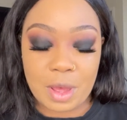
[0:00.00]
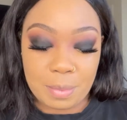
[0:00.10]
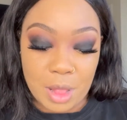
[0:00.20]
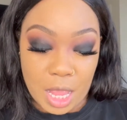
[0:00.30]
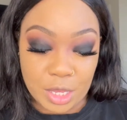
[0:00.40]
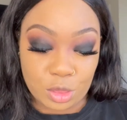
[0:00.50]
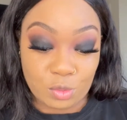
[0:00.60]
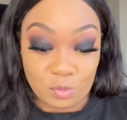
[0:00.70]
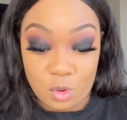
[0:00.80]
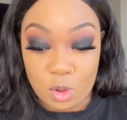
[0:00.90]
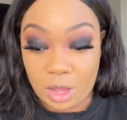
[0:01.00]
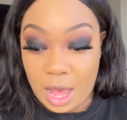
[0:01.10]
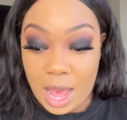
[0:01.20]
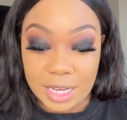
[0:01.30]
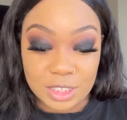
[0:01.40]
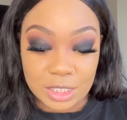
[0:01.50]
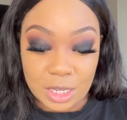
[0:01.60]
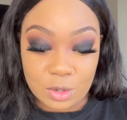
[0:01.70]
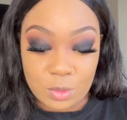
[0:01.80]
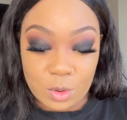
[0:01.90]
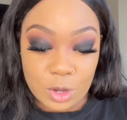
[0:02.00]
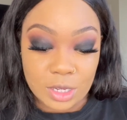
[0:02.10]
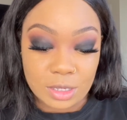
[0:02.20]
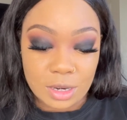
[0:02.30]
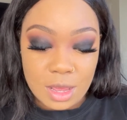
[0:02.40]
applying the wrong eyeshadow on